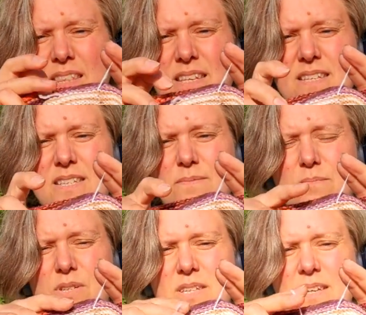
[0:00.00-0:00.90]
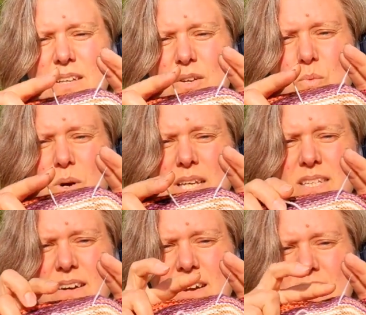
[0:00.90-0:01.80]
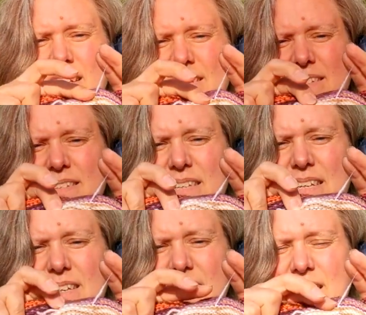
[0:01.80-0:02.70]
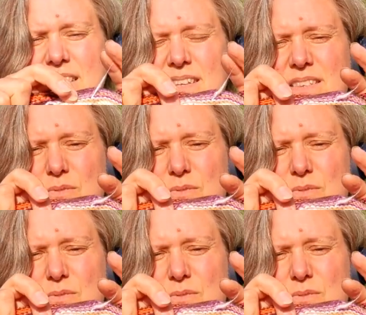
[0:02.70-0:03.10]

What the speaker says: this particular white yarn is in